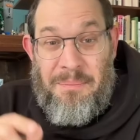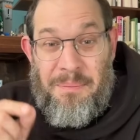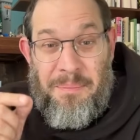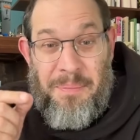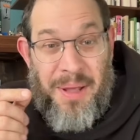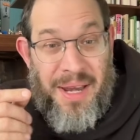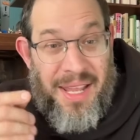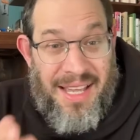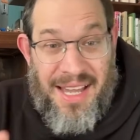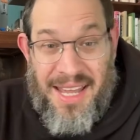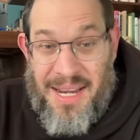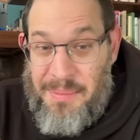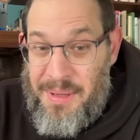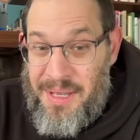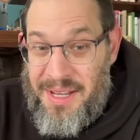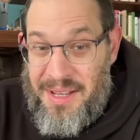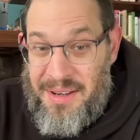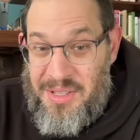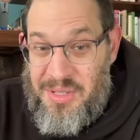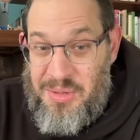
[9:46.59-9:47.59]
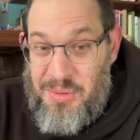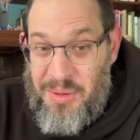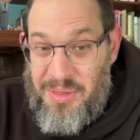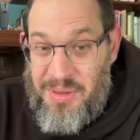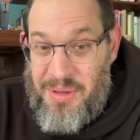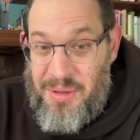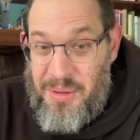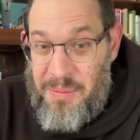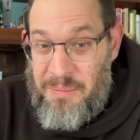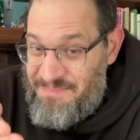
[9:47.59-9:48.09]
but I got to be honest with
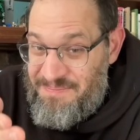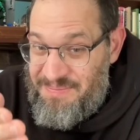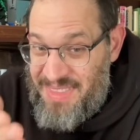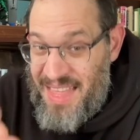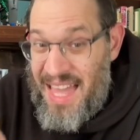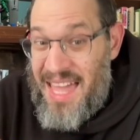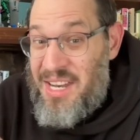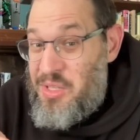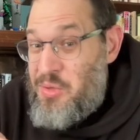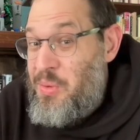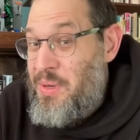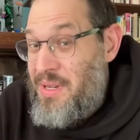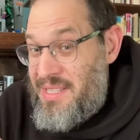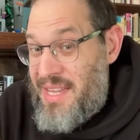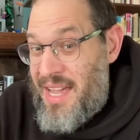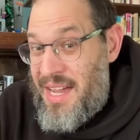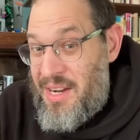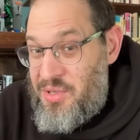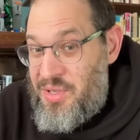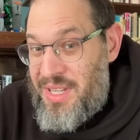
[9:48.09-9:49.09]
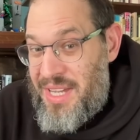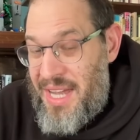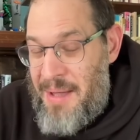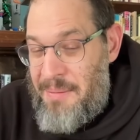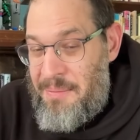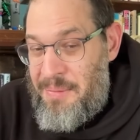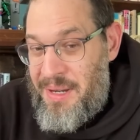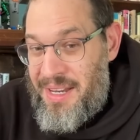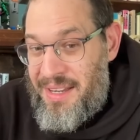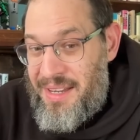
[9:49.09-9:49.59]
you, that is what is actually
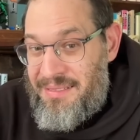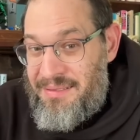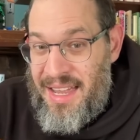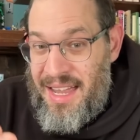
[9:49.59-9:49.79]
happening.